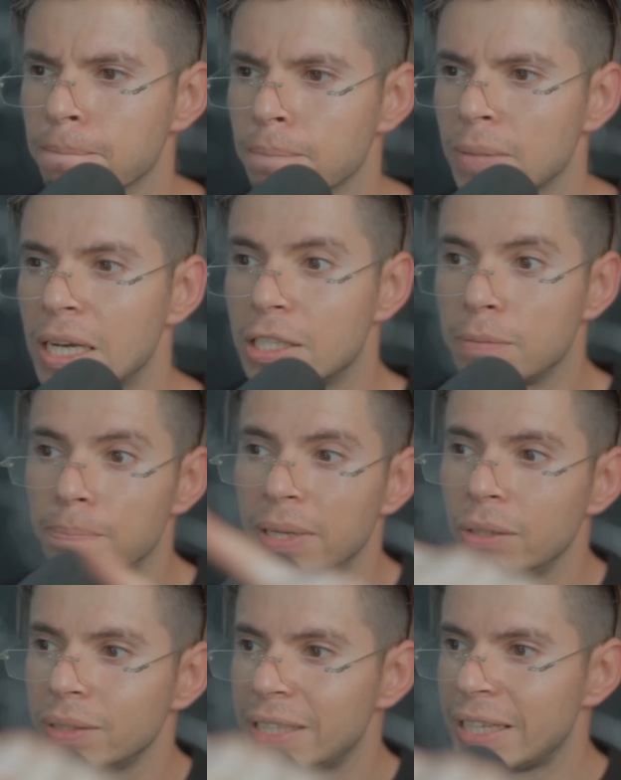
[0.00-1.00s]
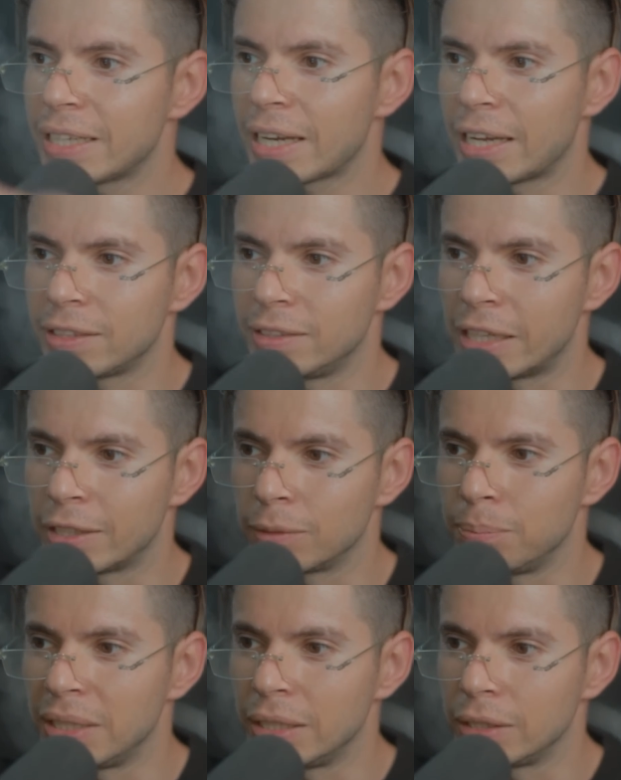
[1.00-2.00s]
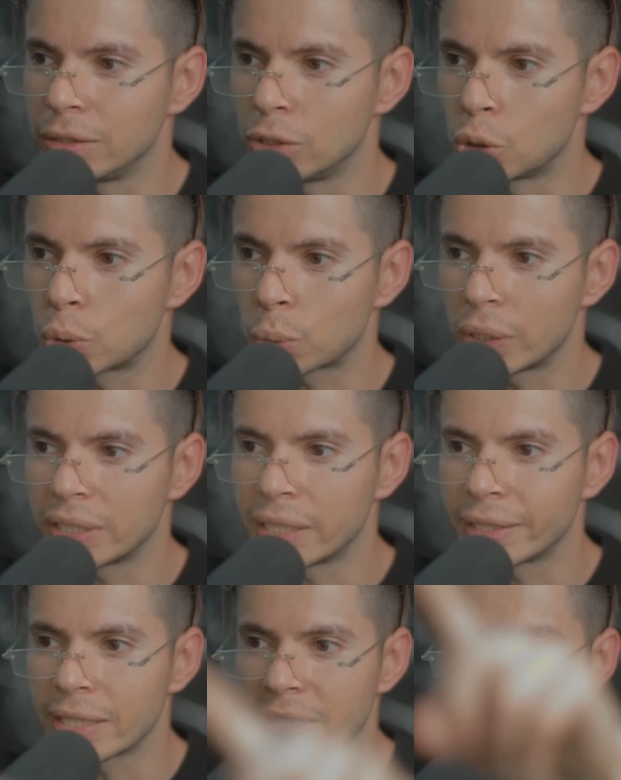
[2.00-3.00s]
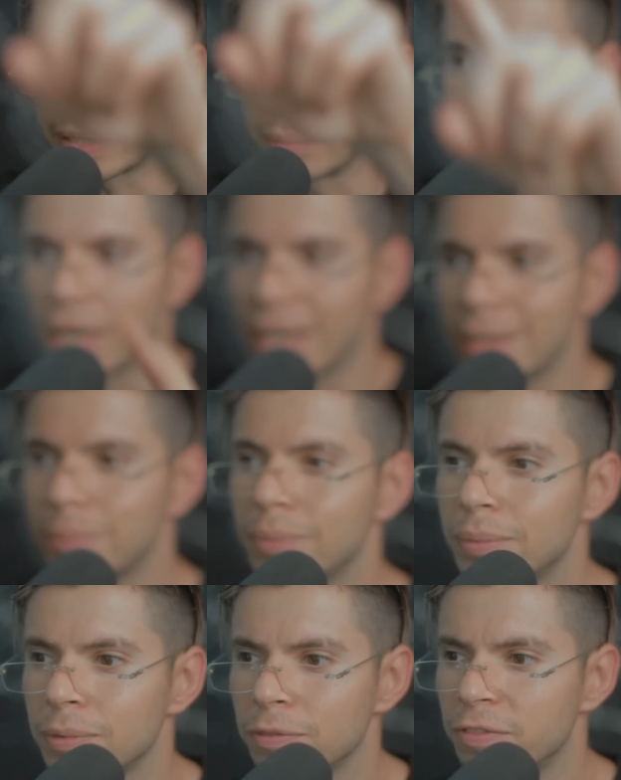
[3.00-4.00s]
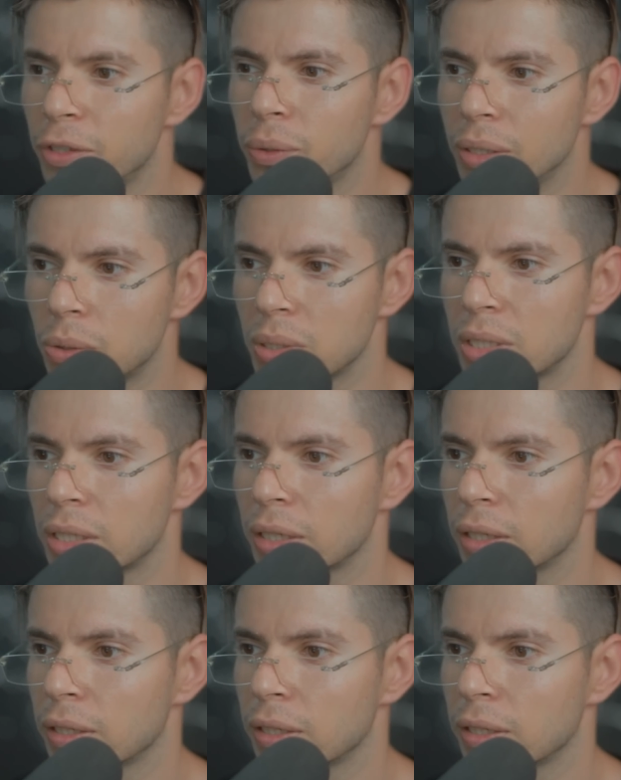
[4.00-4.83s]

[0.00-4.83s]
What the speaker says: It's building and then being destroyed at the same time. Very interesting.